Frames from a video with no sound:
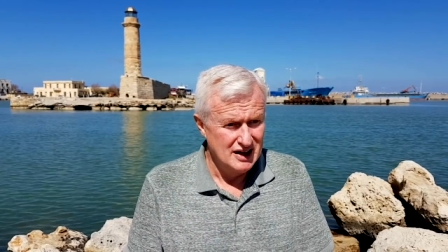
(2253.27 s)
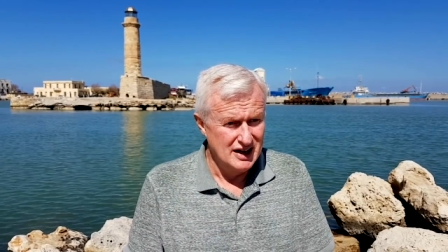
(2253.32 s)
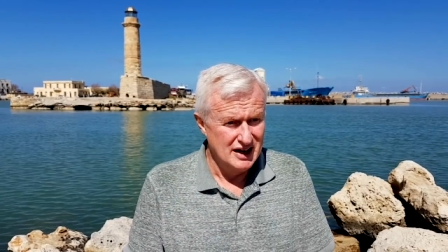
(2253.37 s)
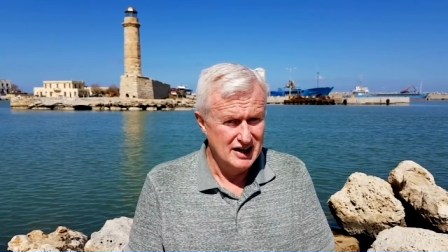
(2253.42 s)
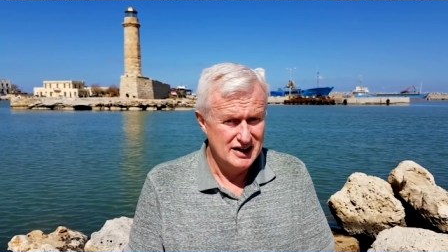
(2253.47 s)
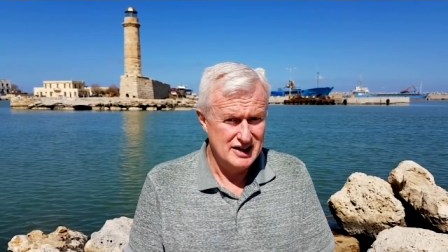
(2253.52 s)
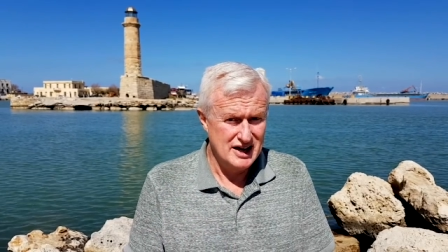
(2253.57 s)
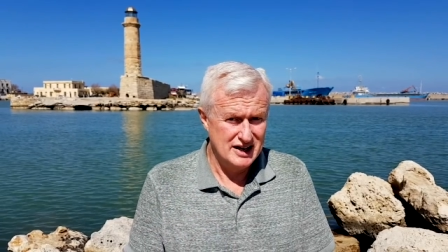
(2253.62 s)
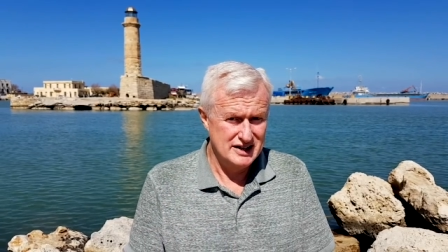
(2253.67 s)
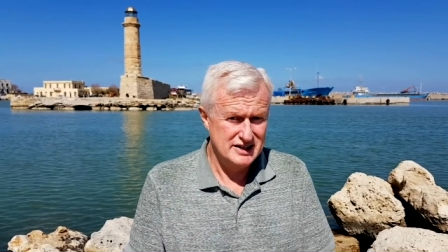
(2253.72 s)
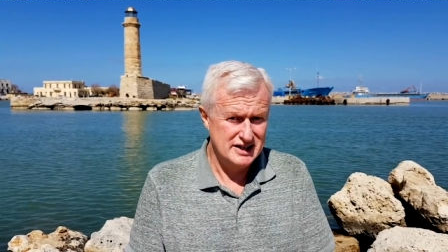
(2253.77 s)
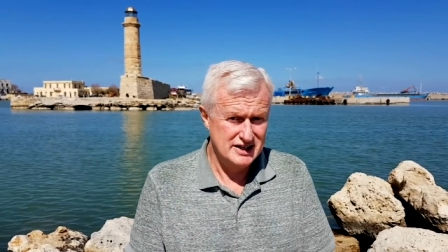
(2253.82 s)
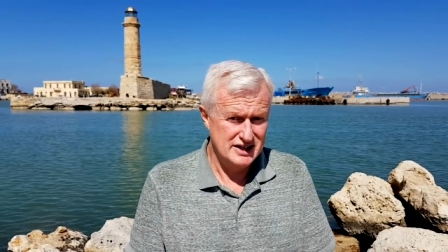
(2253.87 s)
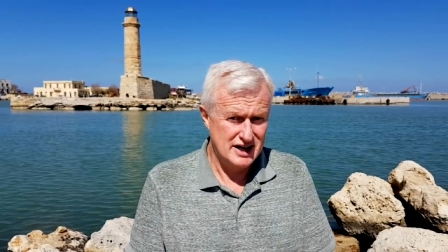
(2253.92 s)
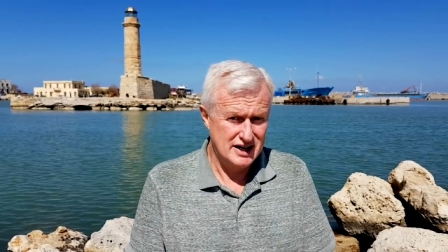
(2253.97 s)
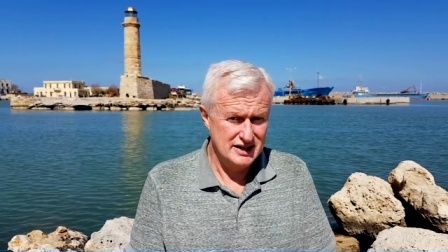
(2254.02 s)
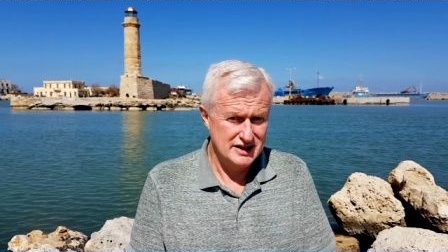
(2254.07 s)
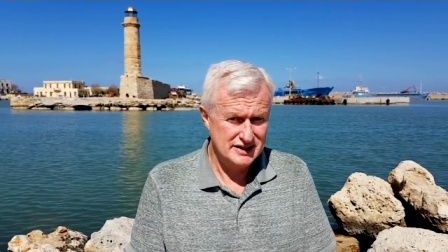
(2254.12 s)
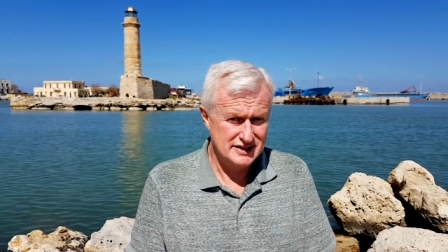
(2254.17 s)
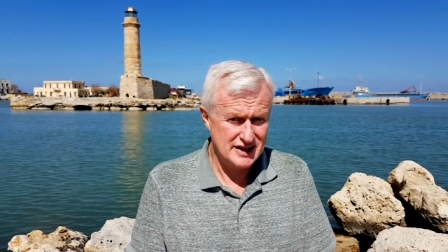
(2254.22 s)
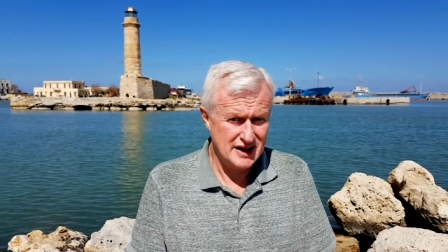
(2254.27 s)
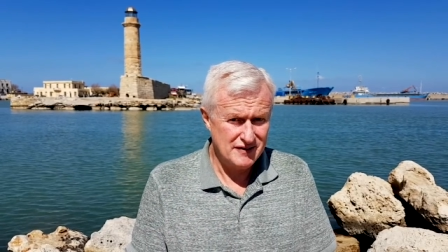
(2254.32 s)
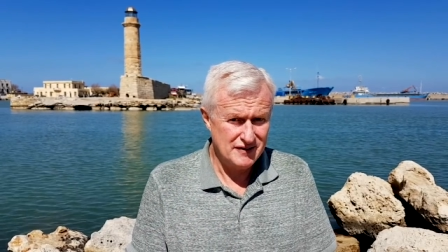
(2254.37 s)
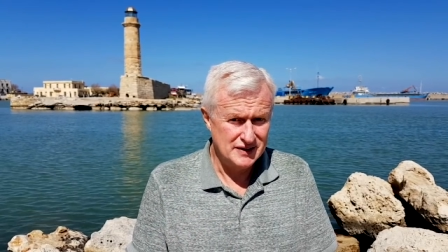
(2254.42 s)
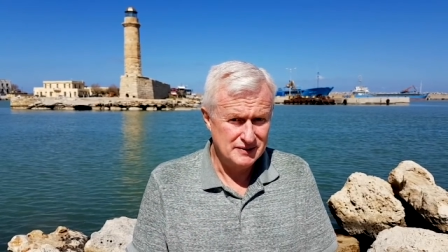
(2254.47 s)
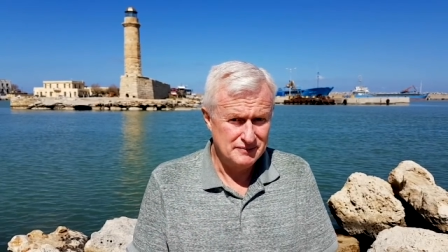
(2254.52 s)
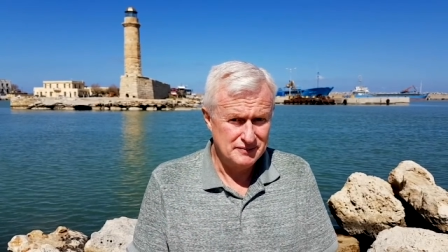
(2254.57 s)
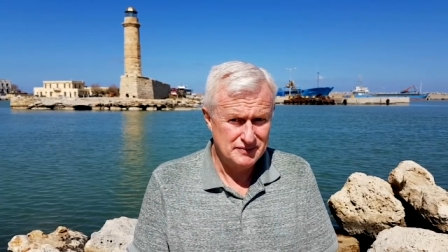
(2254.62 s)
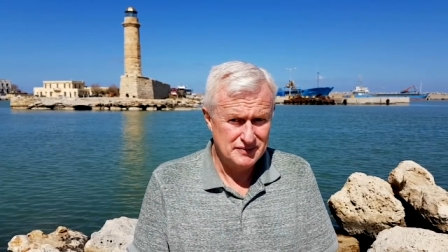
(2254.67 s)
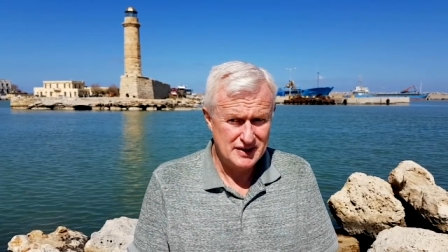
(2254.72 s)
in
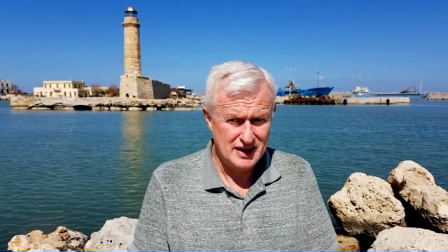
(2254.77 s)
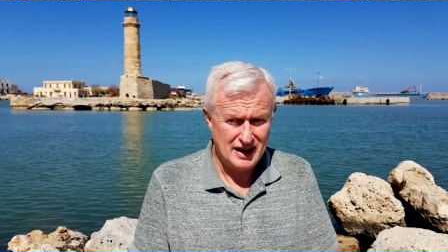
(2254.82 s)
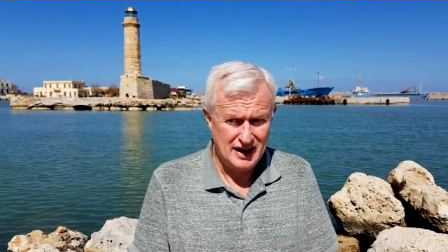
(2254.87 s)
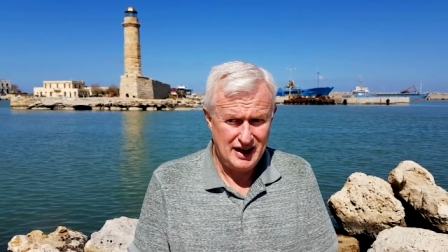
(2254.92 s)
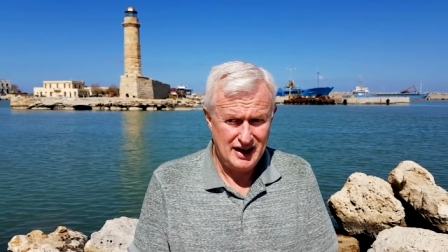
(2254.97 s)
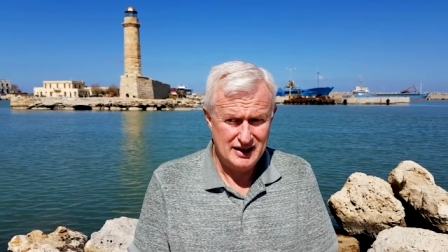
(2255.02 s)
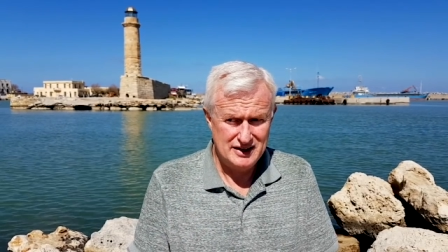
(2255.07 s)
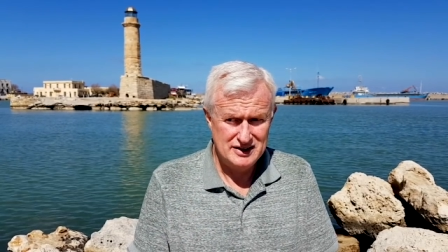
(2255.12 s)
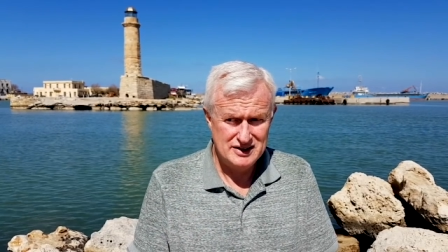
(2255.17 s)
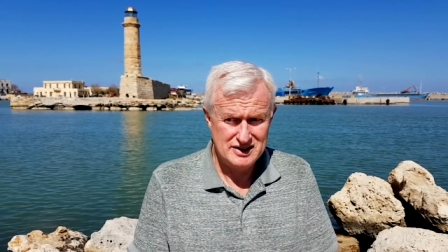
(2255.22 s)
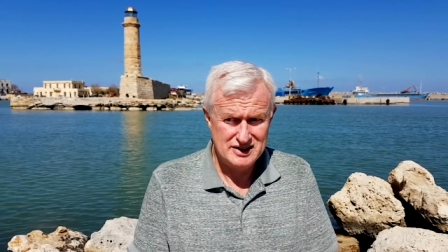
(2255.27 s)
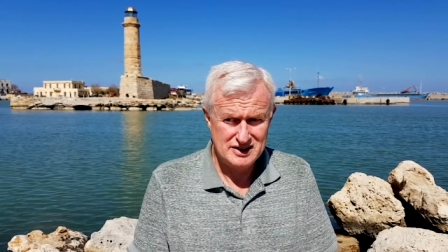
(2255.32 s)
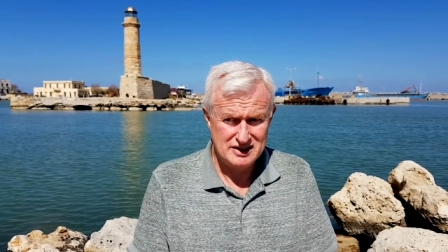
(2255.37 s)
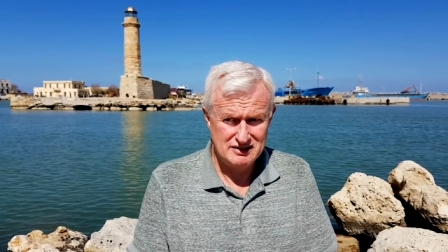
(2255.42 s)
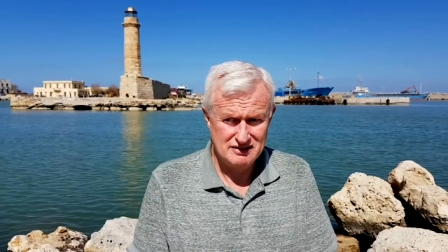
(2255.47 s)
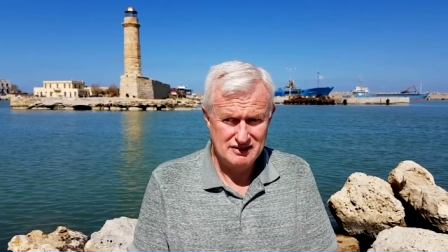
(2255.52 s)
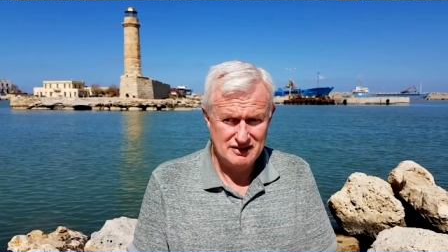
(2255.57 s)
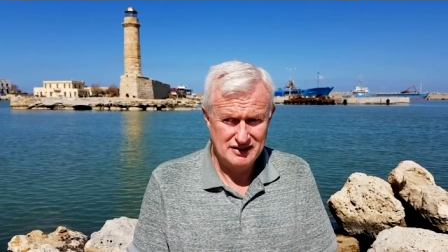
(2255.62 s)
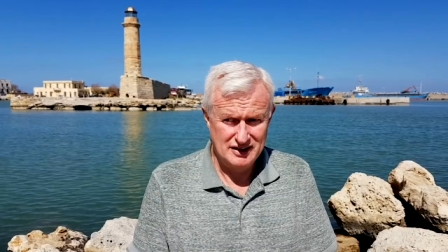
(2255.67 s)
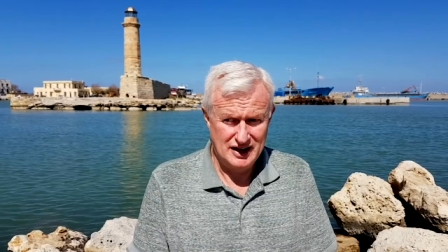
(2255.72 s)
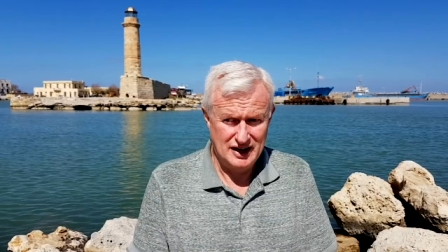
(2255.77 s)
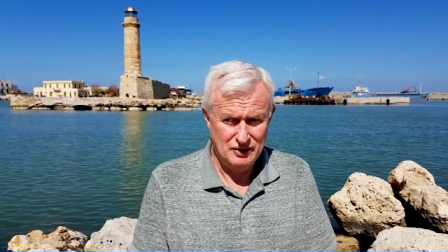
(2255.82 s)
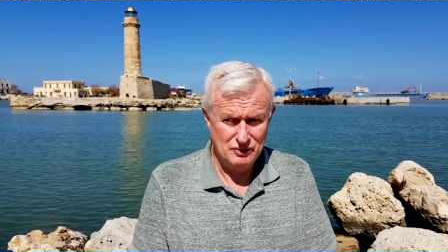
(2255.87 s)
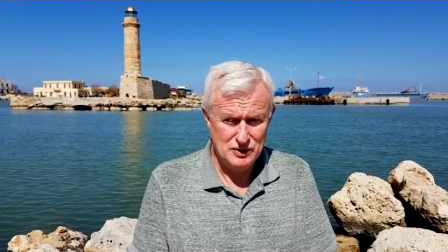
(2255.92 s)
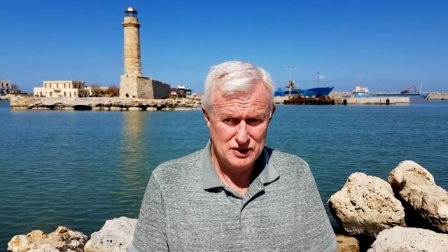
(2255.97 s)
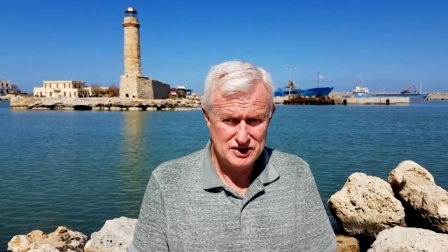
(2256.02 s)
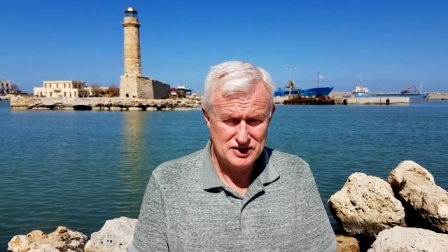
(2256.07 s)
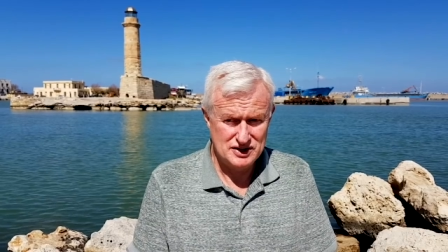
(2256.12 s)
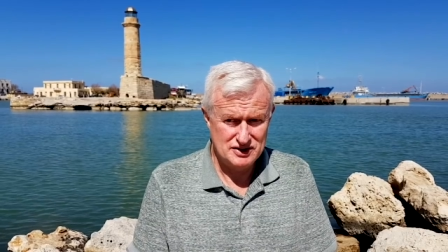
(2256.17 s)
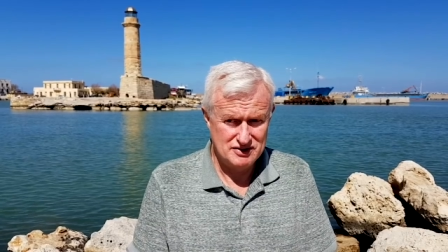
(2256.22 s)
1997, and it
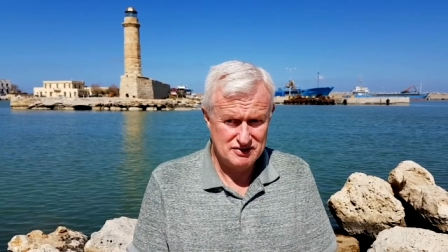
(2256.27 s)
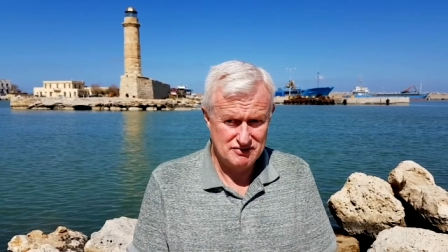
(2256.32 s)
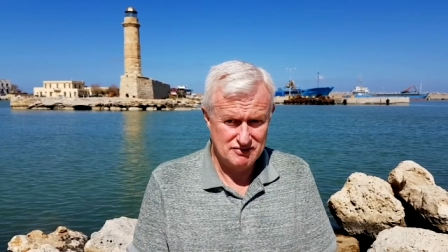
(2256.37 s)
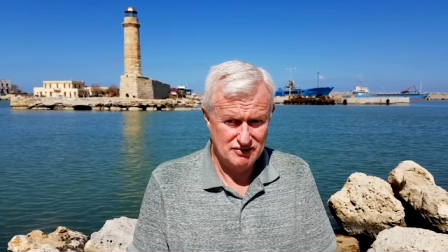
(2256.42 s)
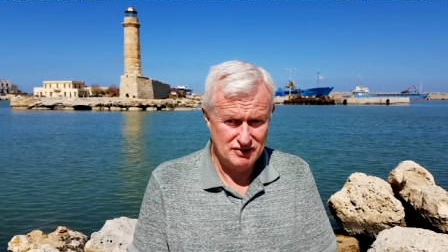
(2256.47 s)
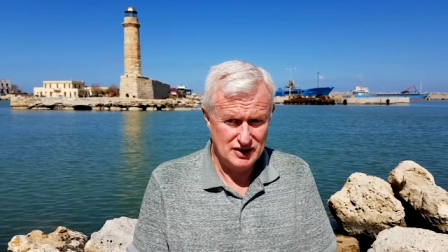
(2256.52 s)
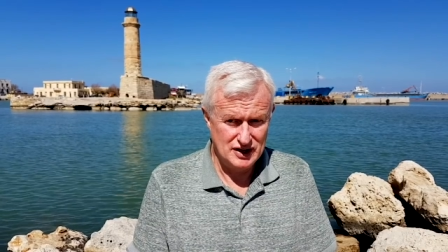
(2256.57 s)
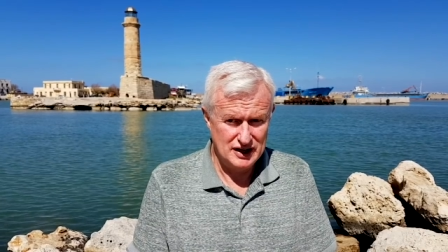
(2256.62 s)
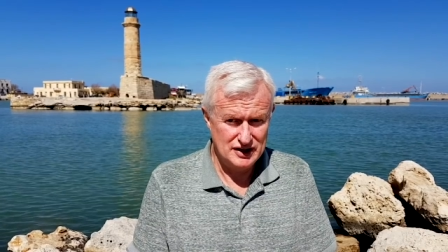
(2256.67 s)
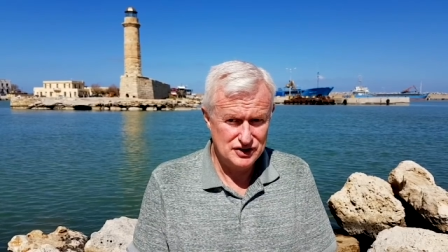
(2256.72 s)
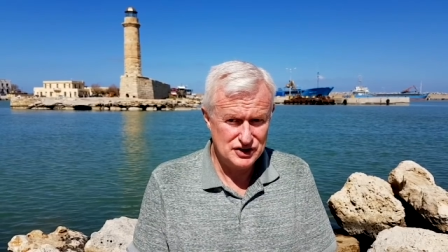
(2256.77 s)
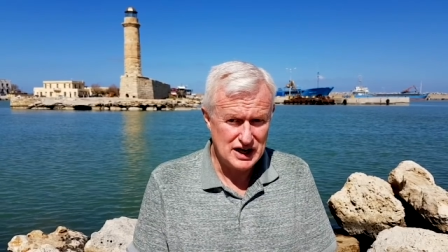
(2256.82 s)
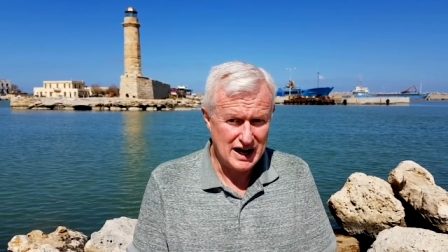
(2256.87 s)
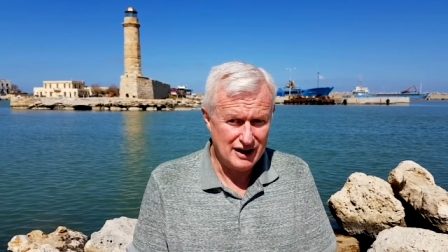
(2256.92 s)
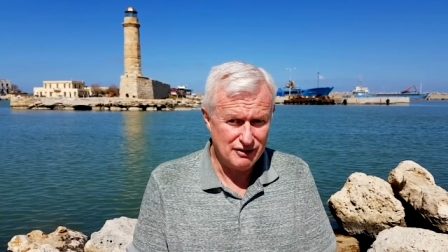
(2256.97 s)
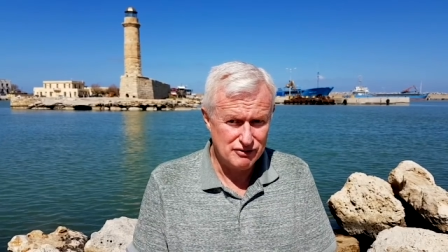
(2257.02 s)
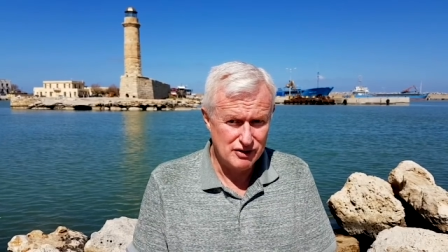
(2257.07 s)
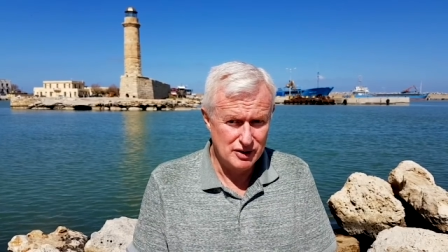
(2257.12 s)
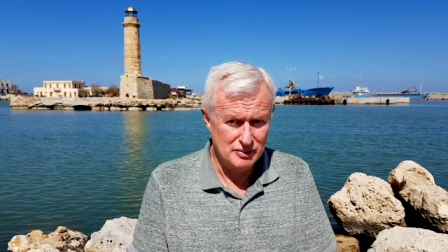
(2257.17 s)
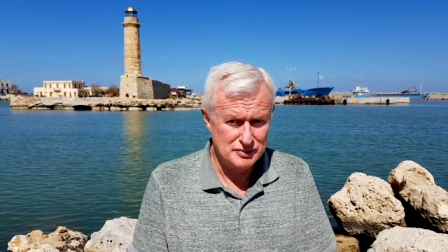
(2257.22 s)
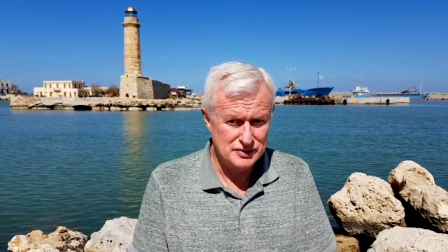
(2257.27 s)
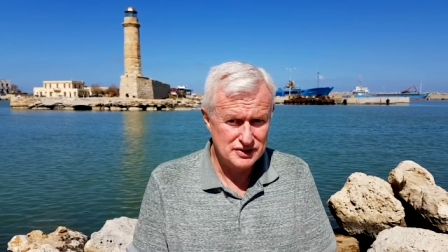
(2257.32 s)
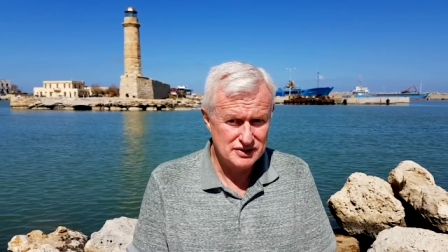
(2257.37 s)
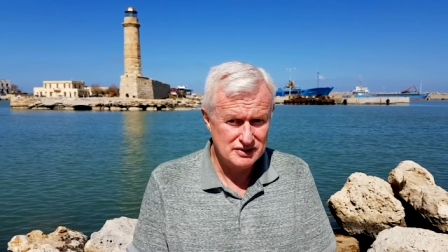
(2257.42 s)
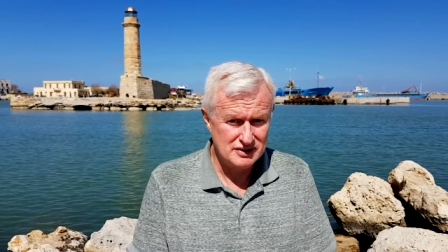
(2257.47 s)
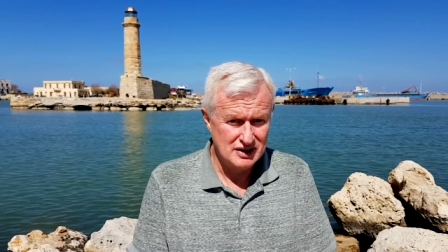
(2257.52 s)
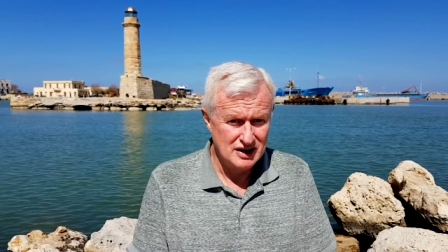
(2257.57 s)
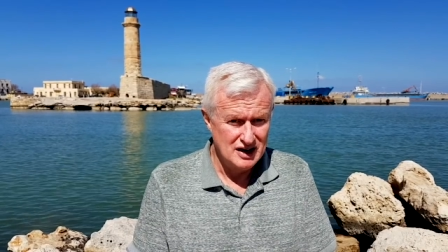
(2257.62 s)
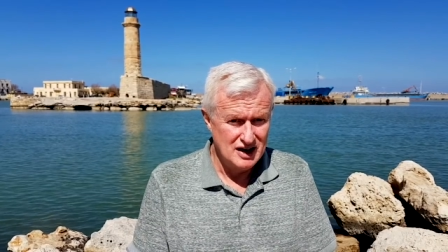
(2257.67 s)
was in chat rooms.